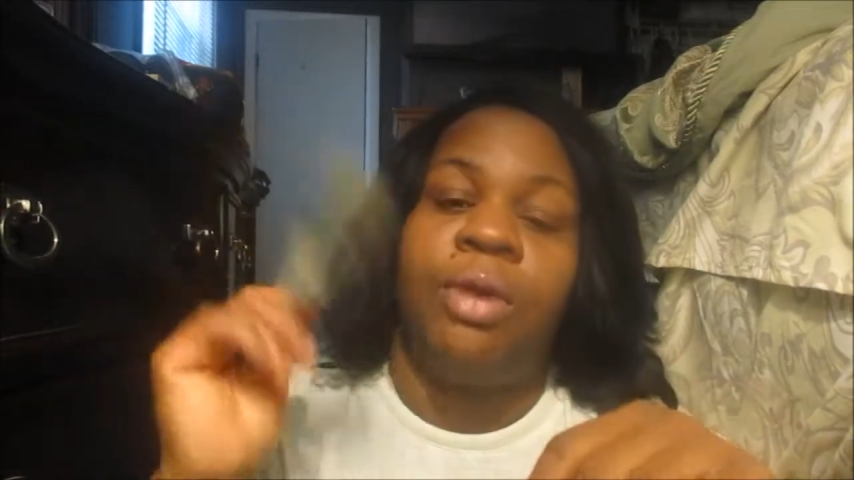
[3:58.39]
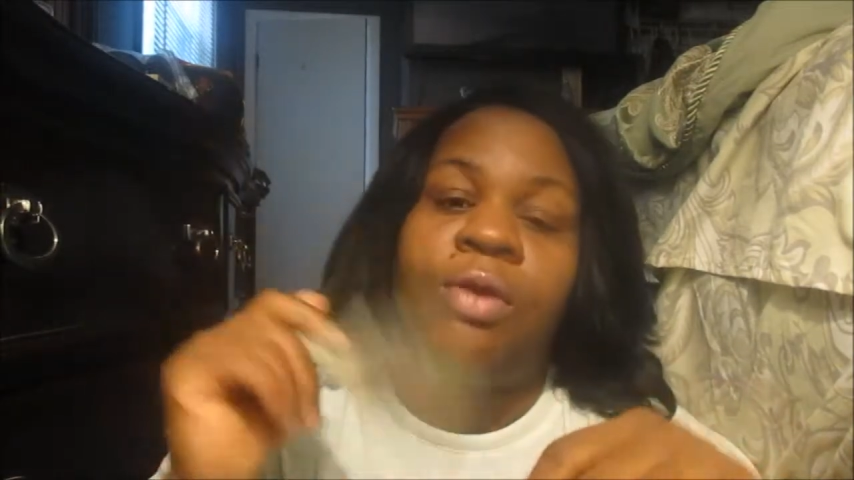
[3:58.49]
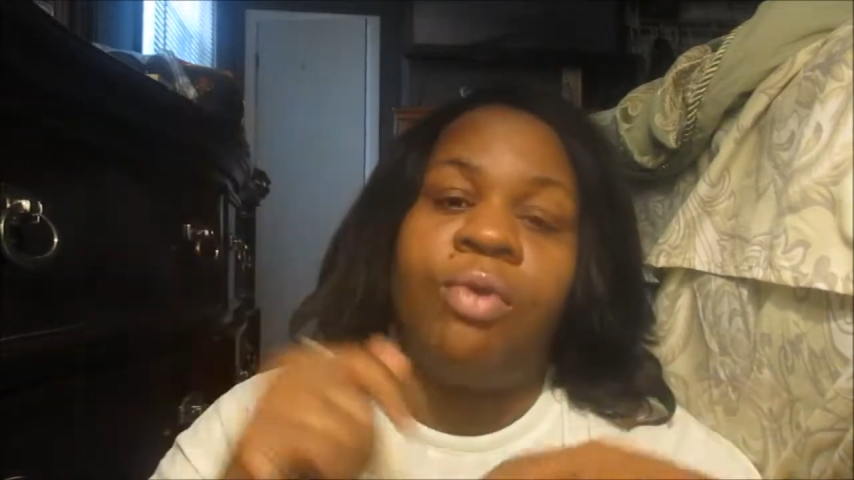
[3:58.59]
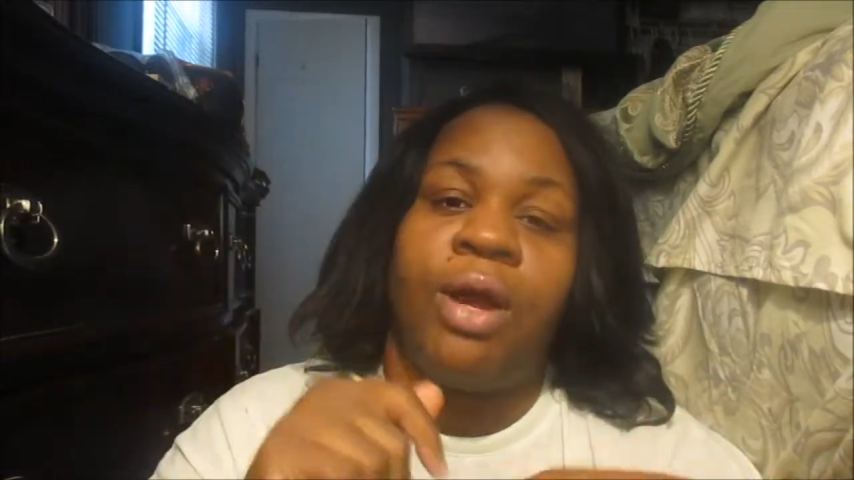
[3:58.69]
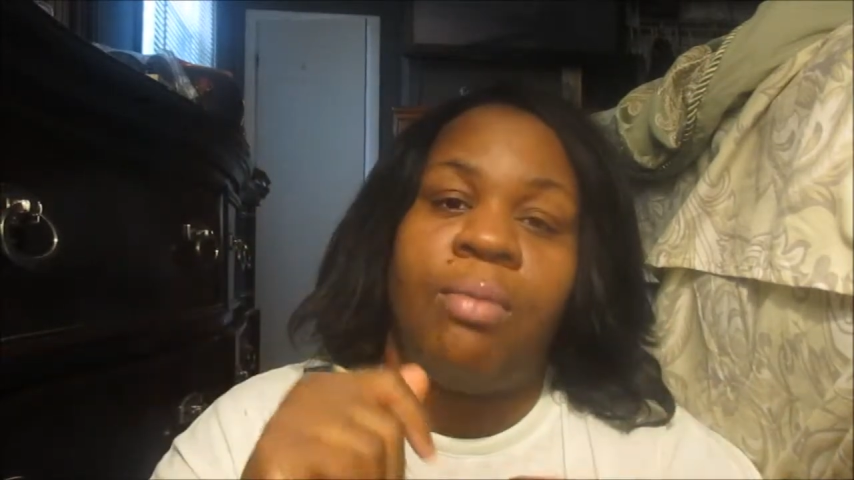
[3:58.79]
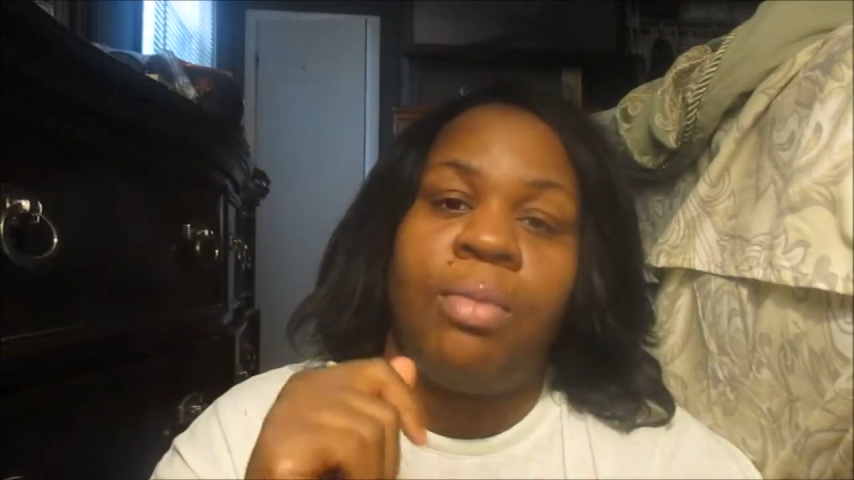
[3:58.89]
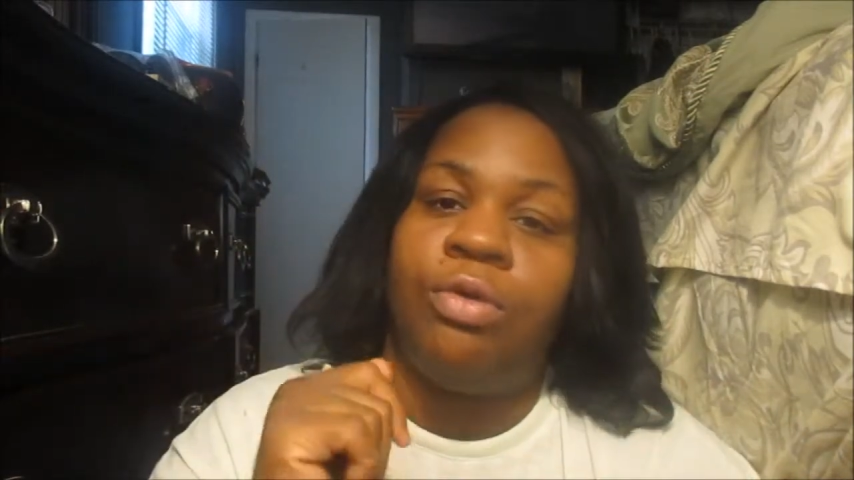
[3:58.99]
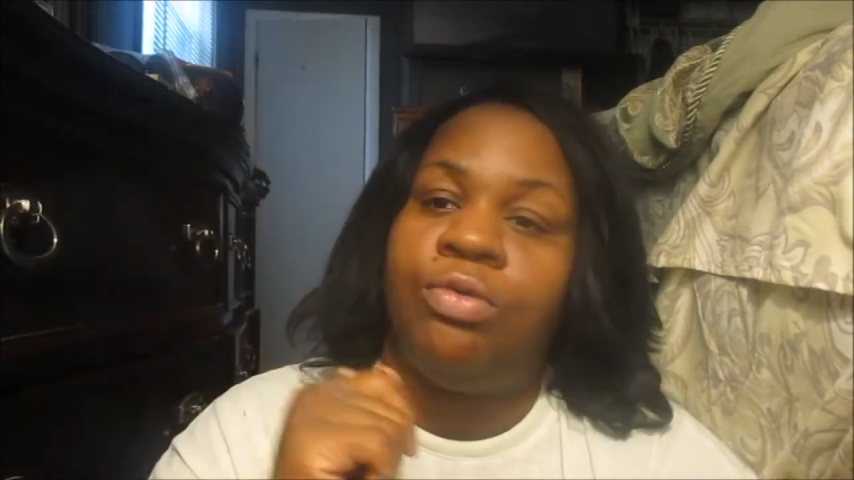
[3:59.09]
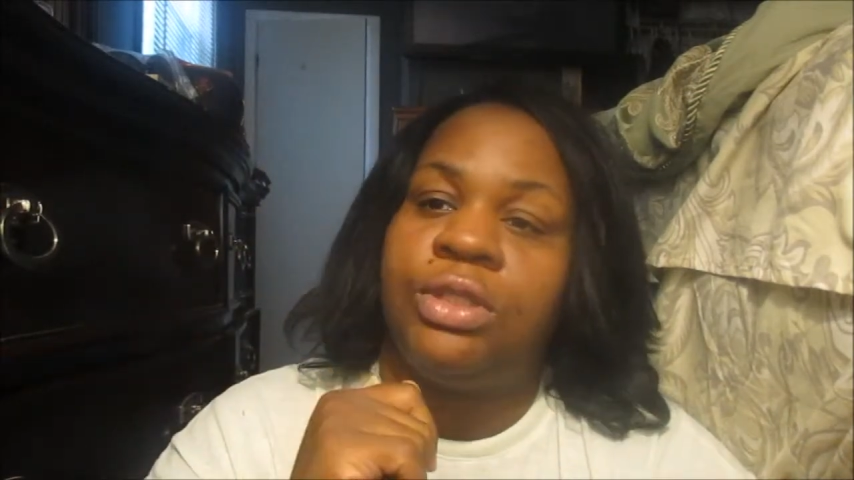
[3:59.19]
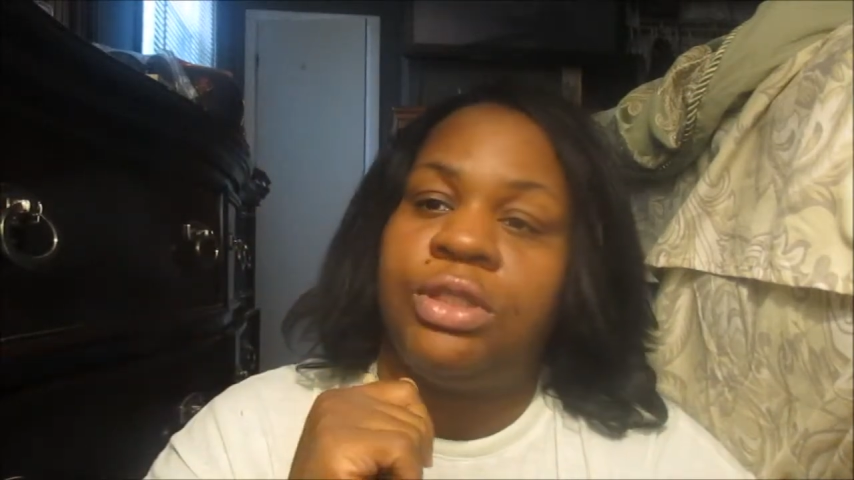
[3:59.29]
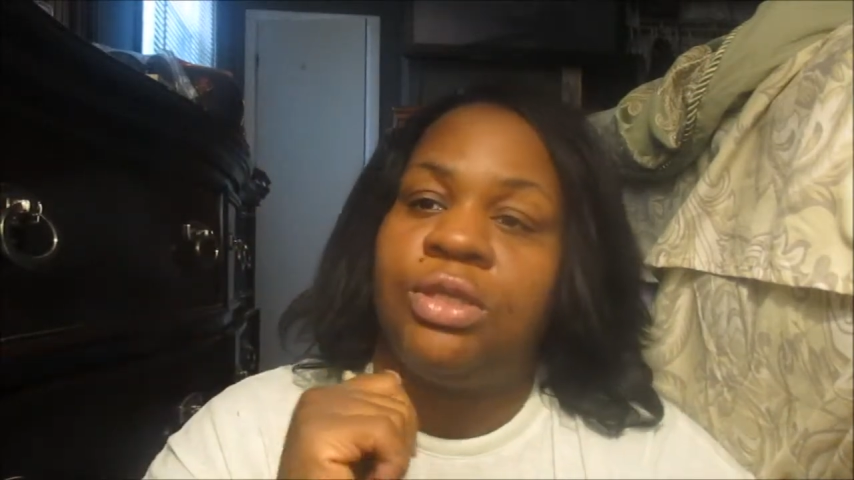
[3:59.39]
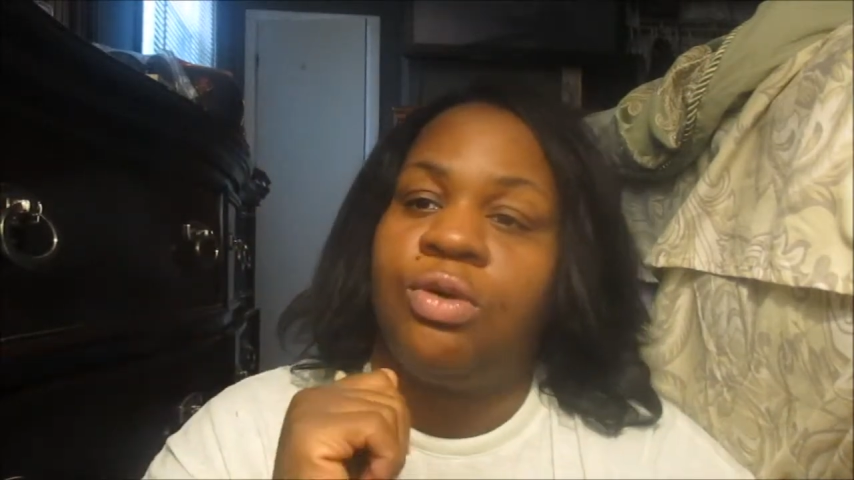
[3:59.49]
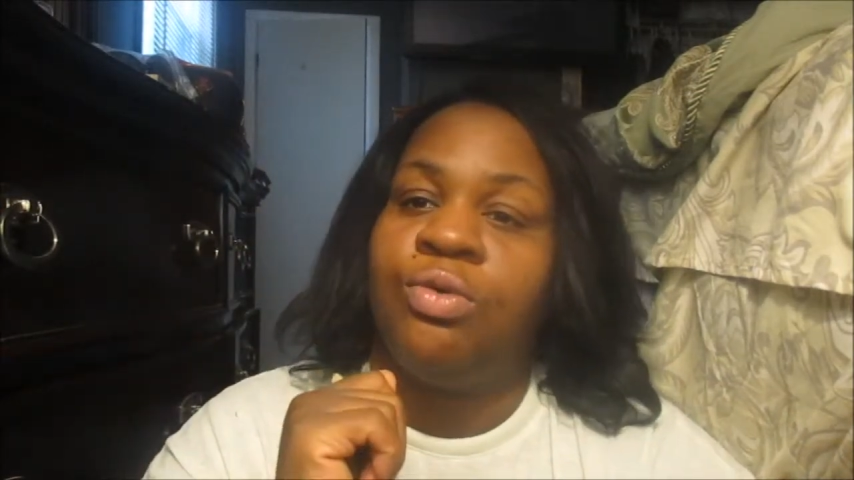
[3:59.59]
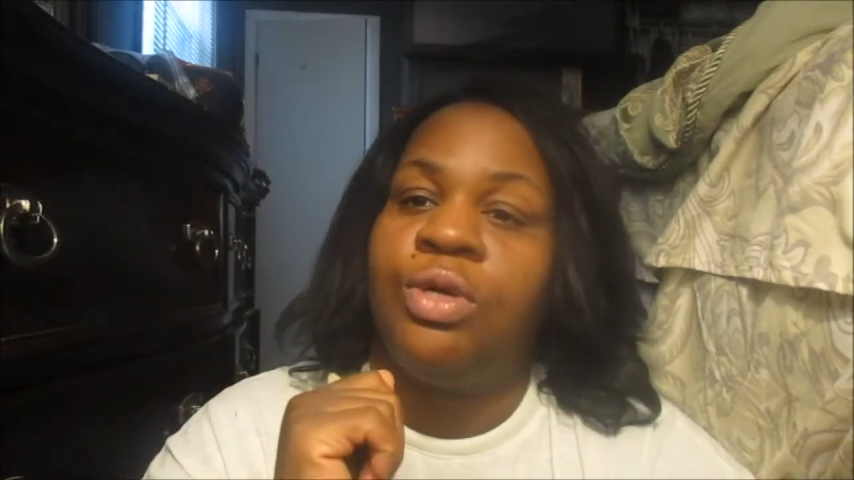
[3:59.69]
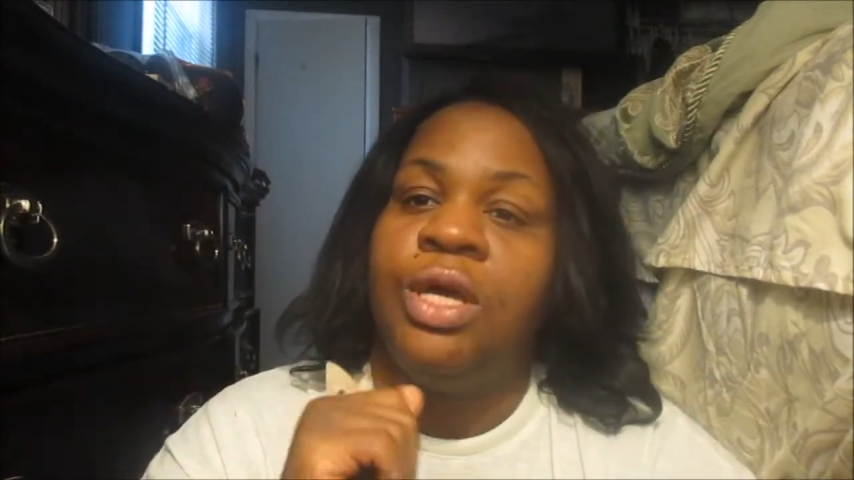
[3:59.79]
crown molding. So,